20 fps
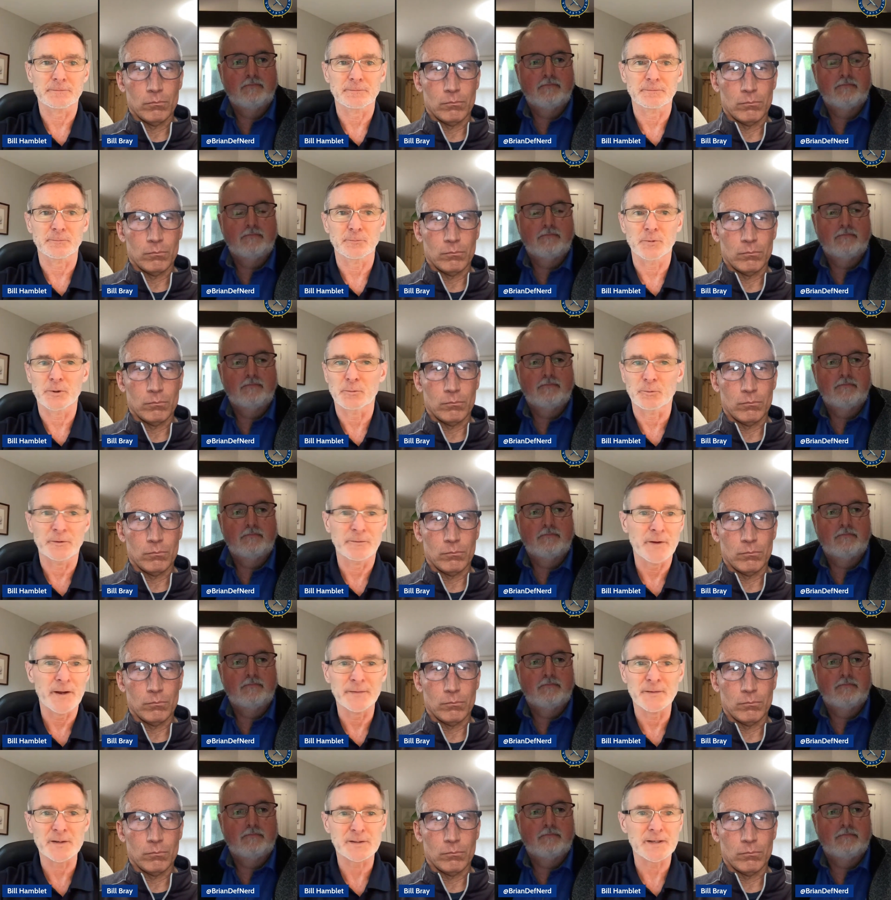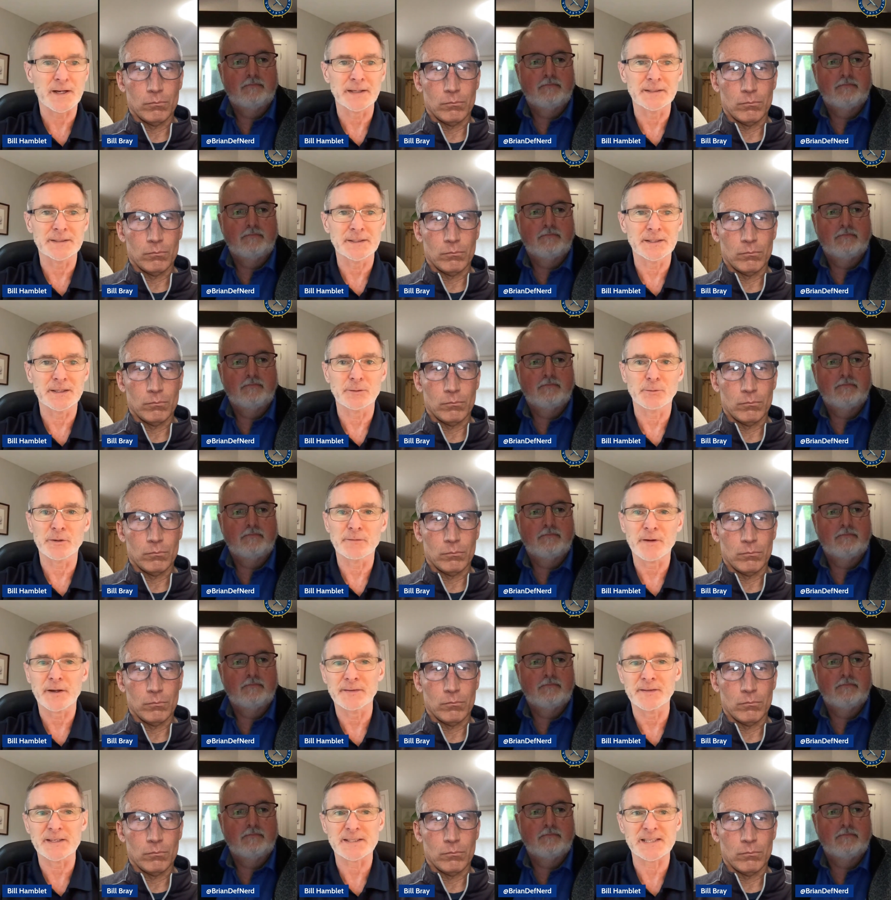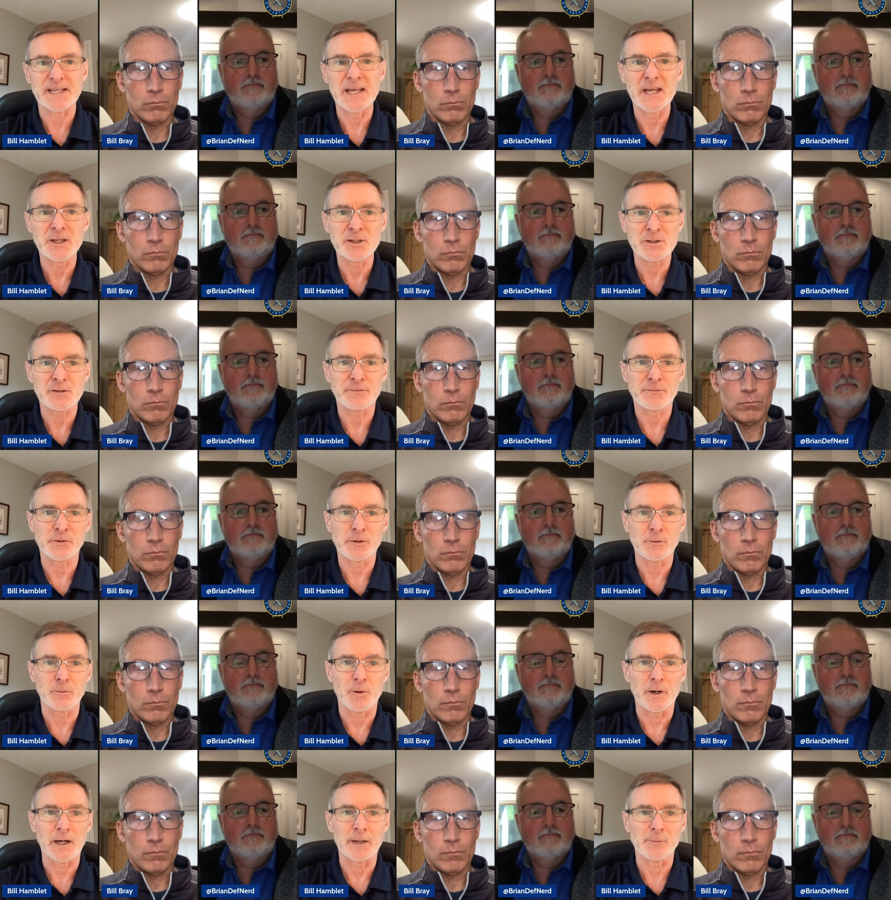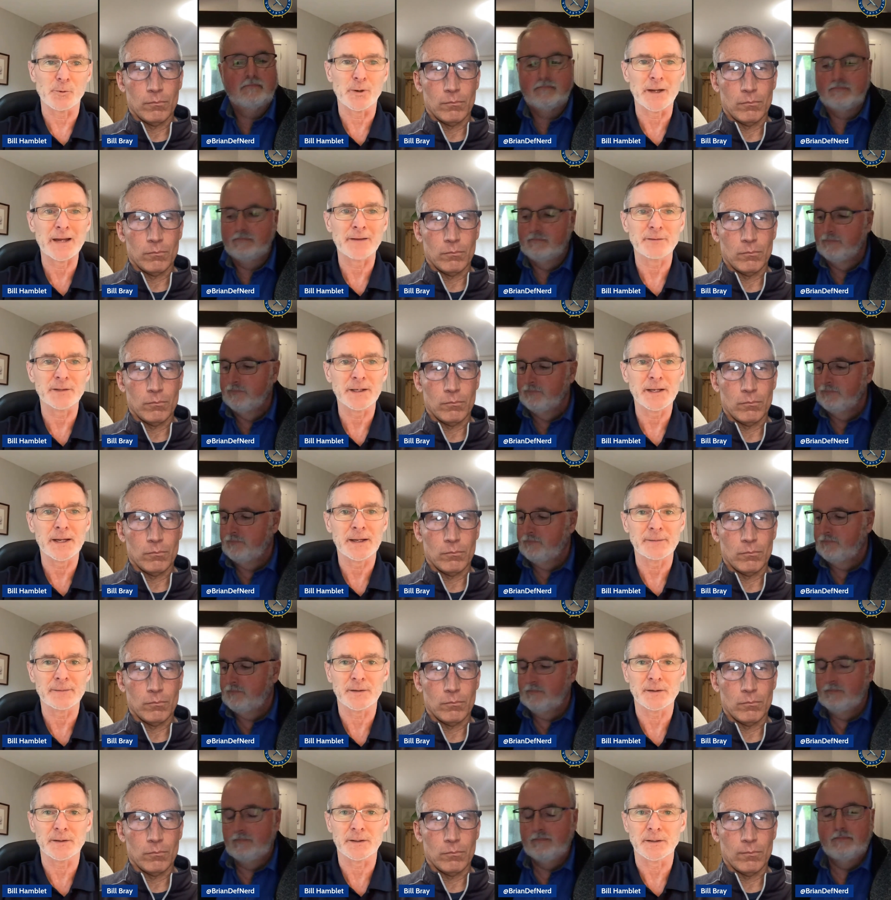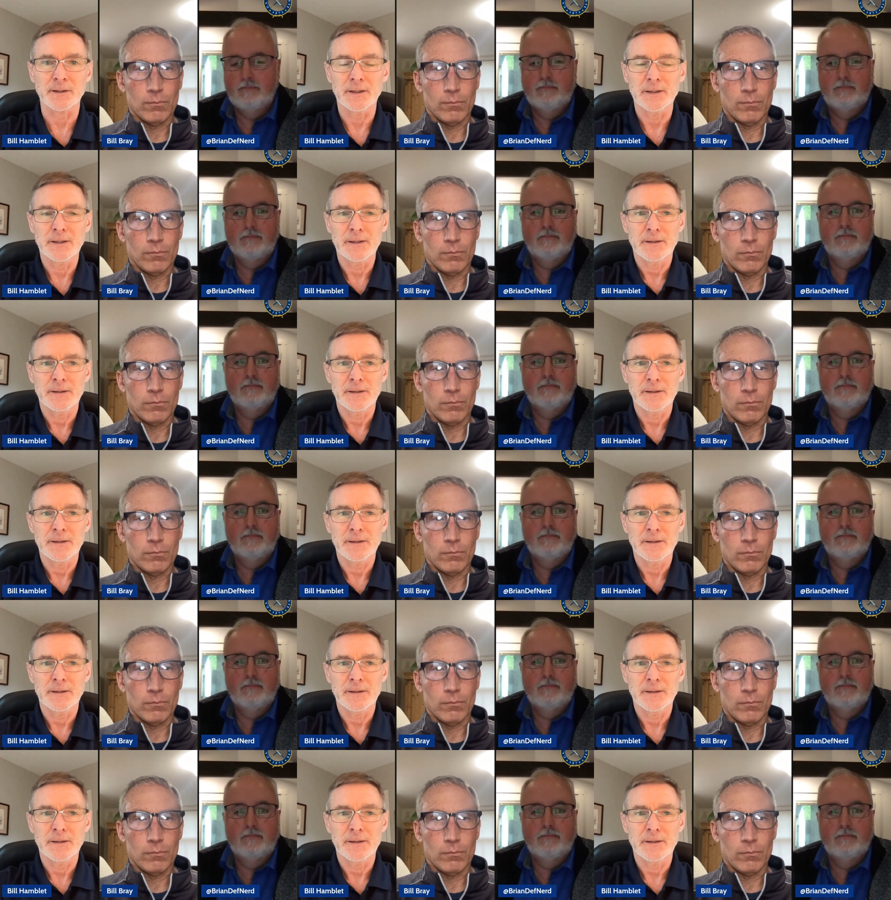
Speaker 1: we, have had this idea, we've had this itch for a while, but we haven't had the